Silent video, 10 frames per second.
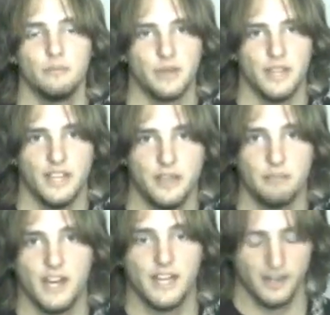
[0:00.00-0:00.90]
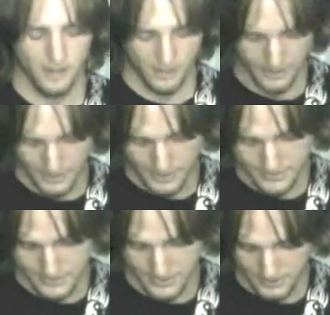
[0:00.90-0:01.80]
The E minor
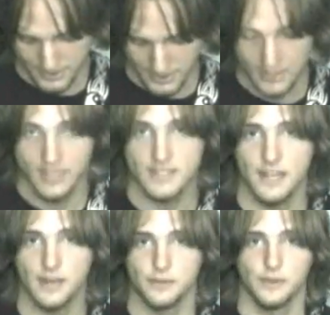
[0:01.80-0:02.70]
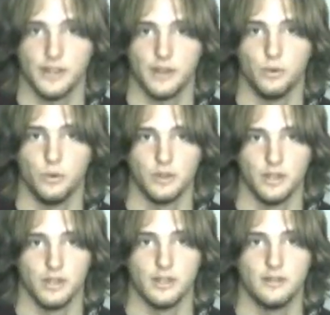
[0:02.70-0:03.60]
is the key that sounds really cool
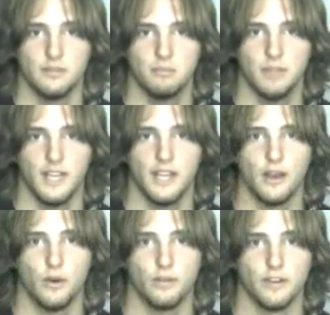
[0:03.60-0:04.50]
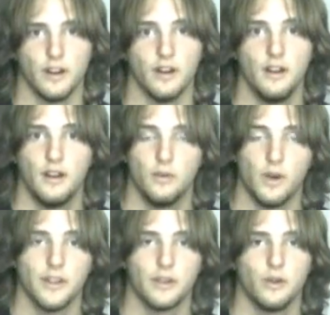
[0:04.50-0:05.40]
to play over
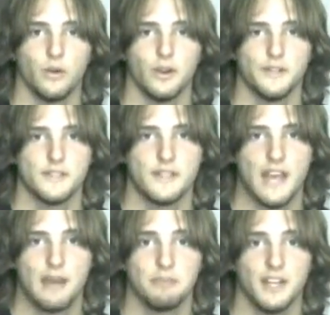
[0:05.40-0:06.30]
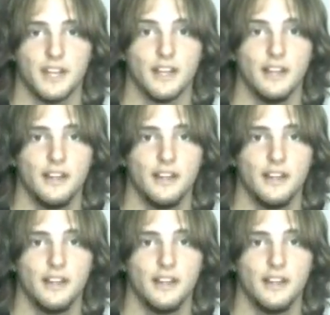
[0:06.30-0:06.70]
while the chorus is happening.